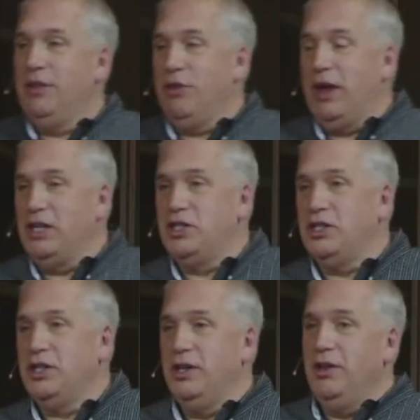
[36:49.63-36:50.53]
and
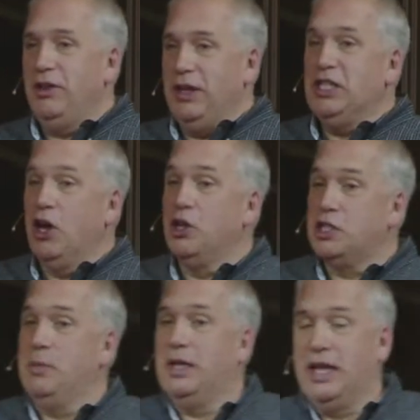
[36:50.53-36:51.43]
things, things
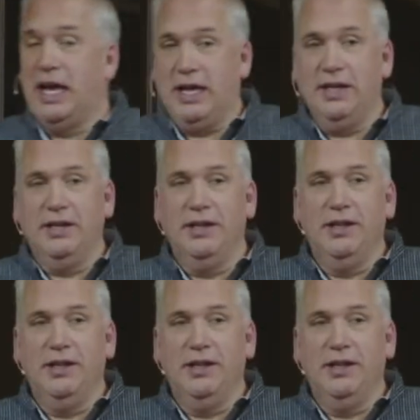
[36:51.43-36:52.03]
ultimately,